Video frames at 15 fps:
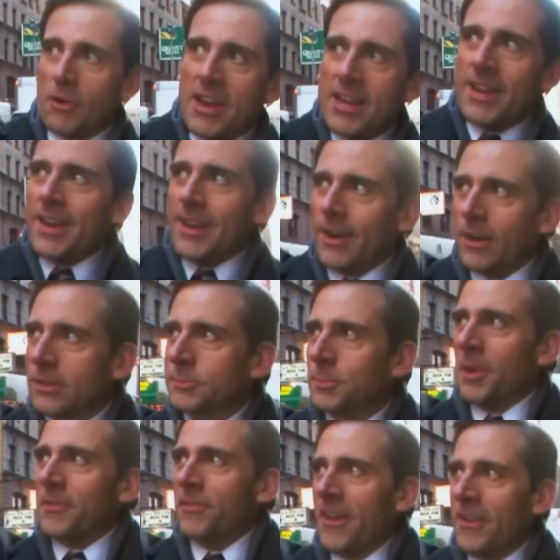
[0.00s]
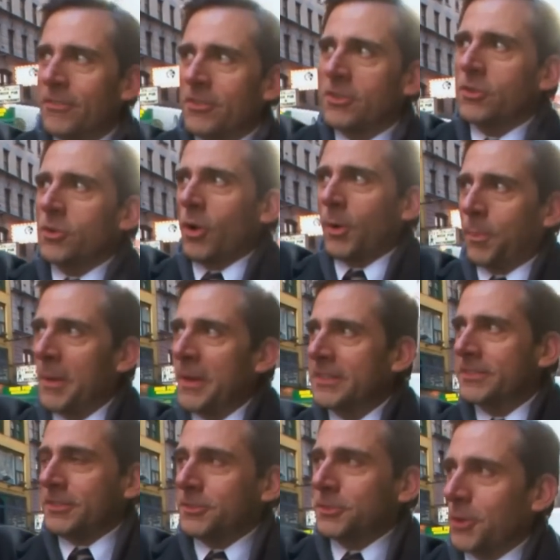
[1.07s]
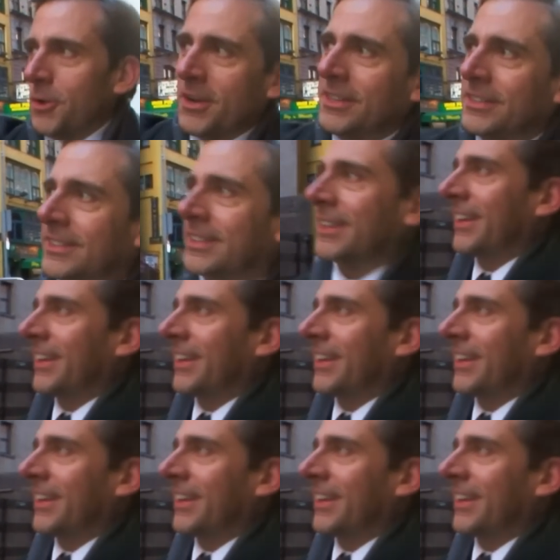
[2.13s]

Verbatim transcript: Right here is my favorite New York pizza joint.